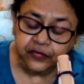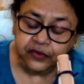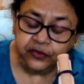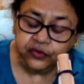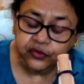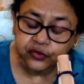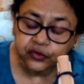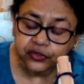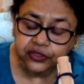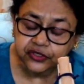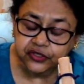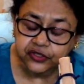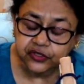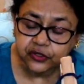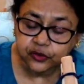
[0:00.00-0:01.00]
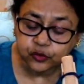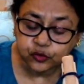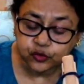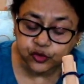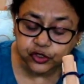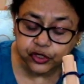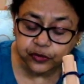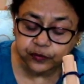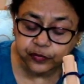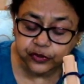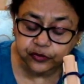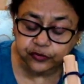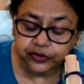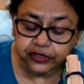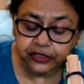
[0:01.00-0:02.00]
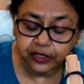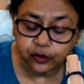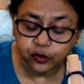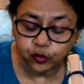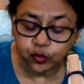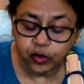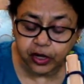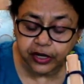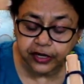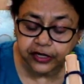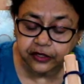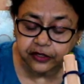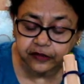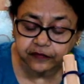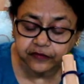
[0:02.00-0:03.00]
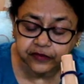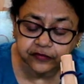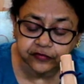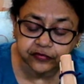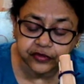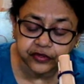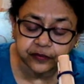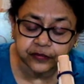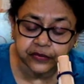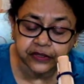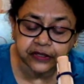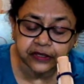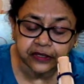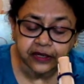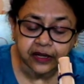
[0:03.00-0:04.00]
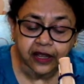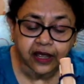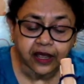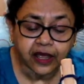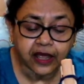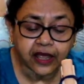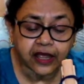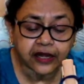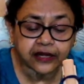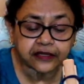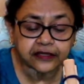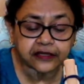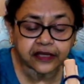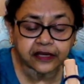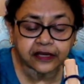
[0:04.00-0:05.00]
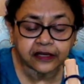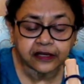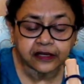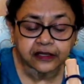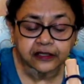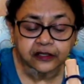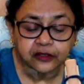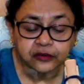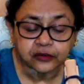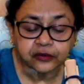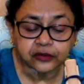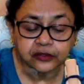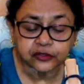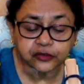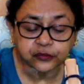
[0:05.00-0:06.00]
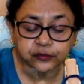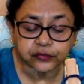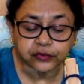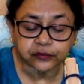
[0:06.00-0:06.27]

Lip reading: So this is a cushion between the lower end of the femur and the